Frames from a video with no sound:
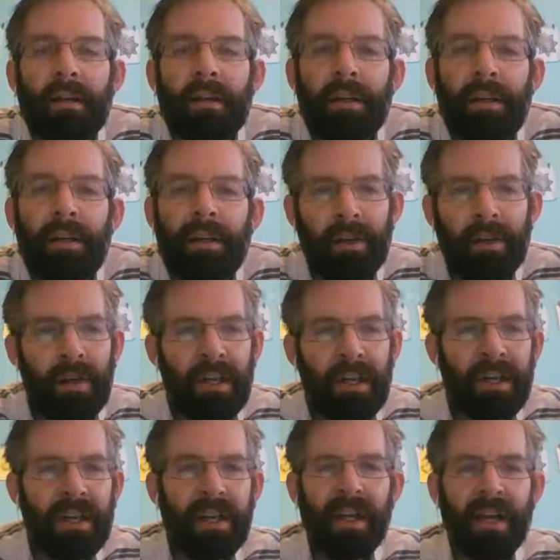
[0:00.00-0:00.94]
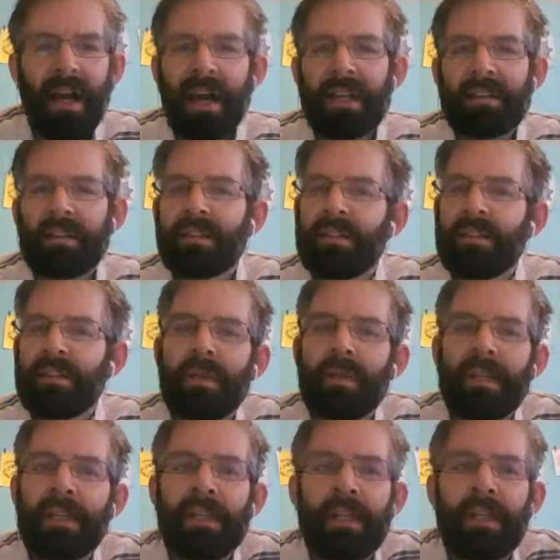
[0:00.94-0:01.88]
if I wanted to ask
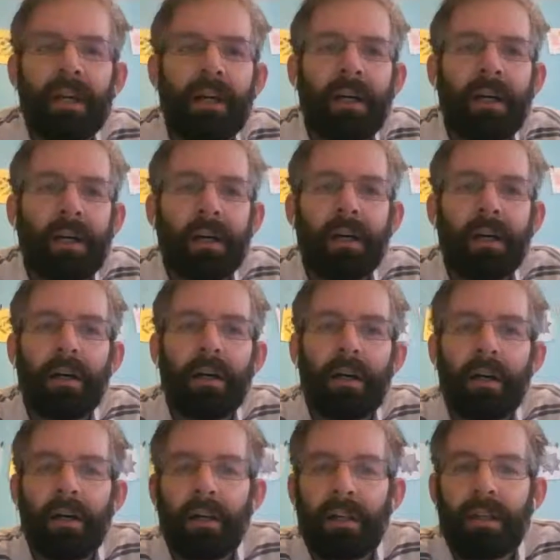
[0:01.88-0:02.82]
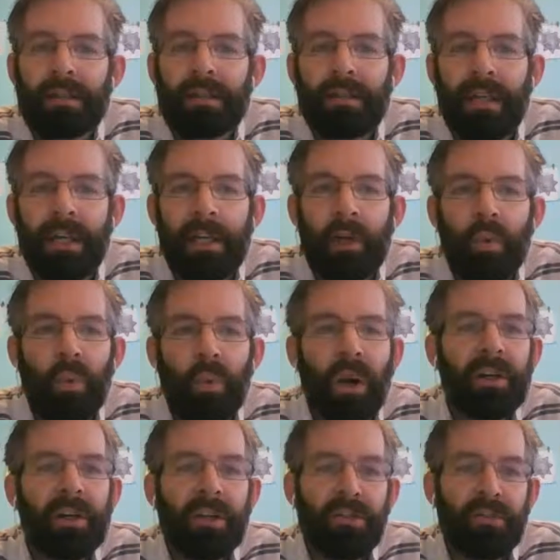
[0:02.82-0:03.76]
somebody, let's say,
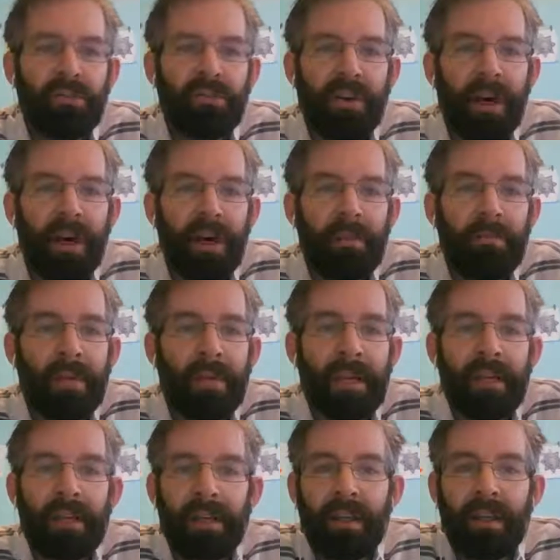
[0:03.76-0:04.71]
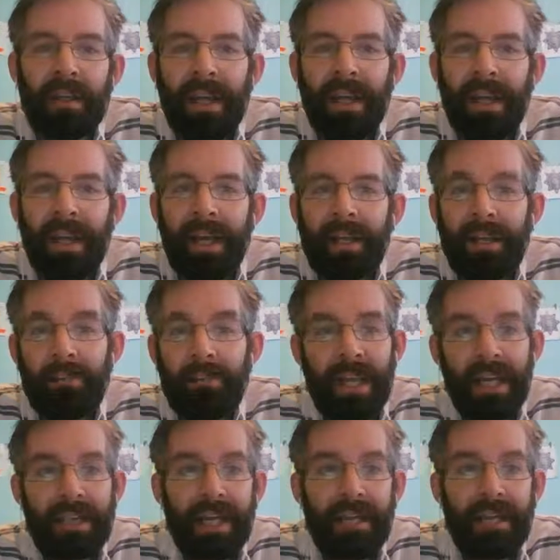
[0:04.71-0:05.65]
where are you from? And in
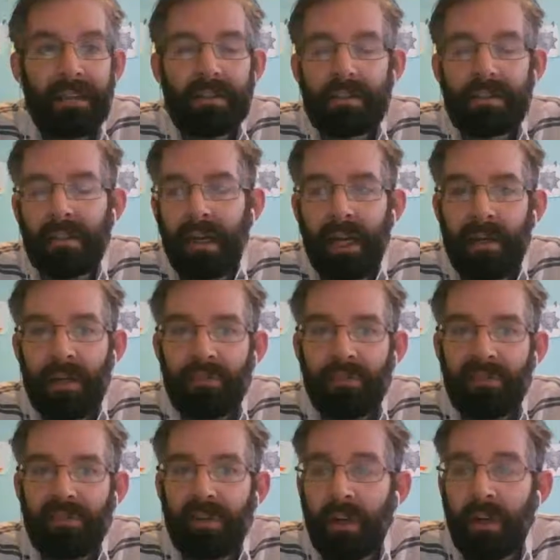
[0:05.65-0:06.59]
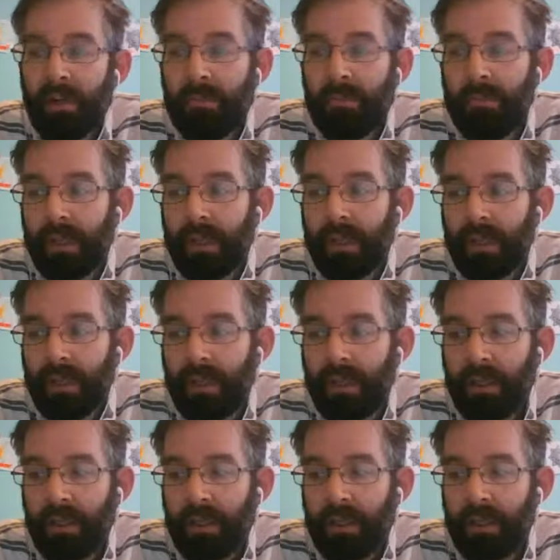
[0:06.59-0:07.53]
my case, I'm from
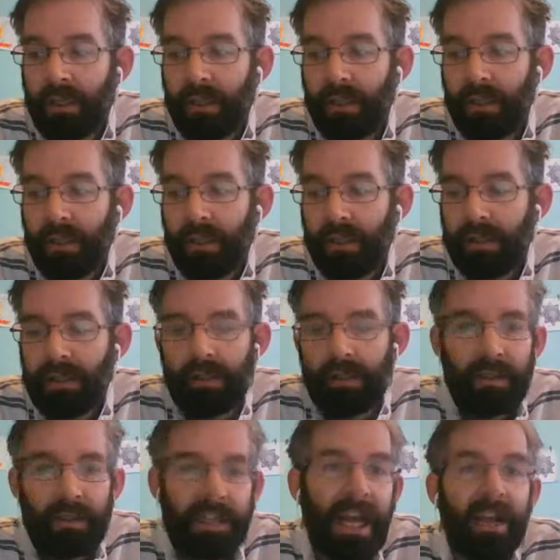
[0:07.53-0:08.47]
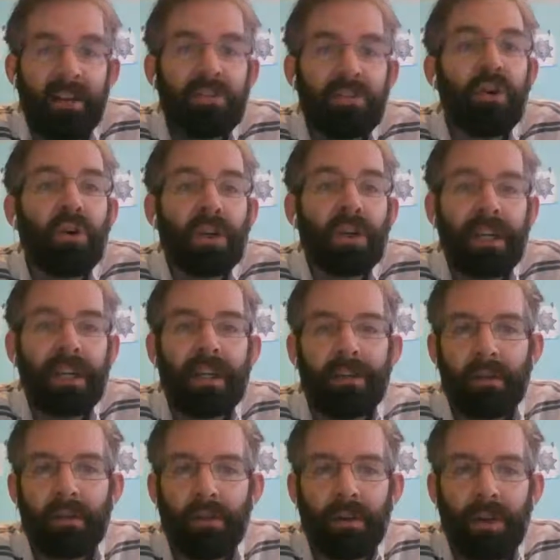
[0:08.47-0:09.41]
California,
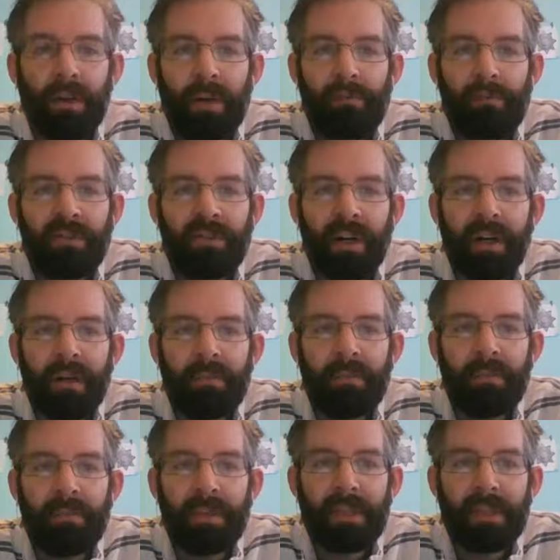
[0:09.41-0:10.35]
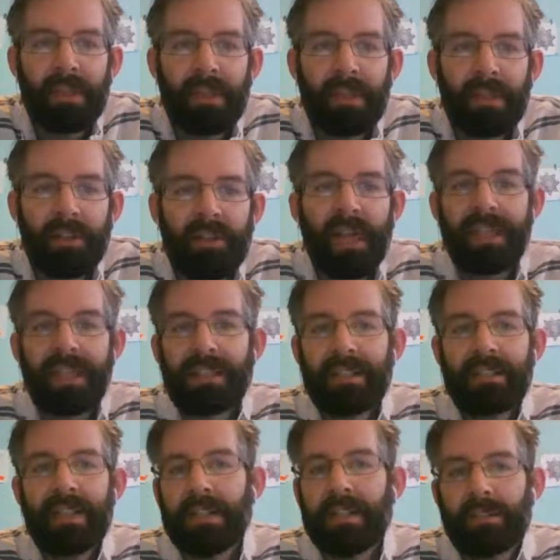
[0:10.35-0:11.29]
or I'm from the United
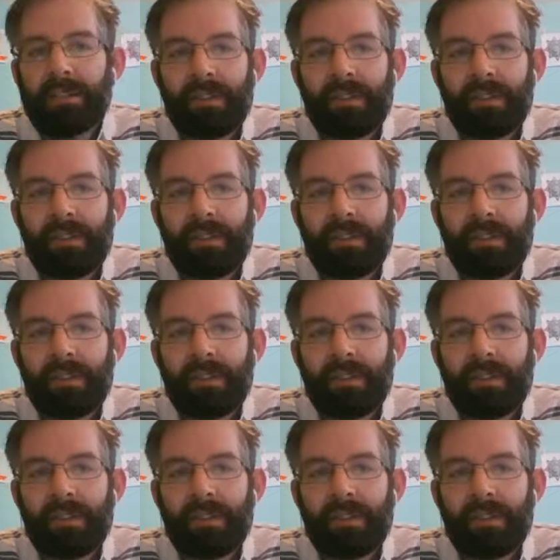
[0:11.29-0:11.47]
States.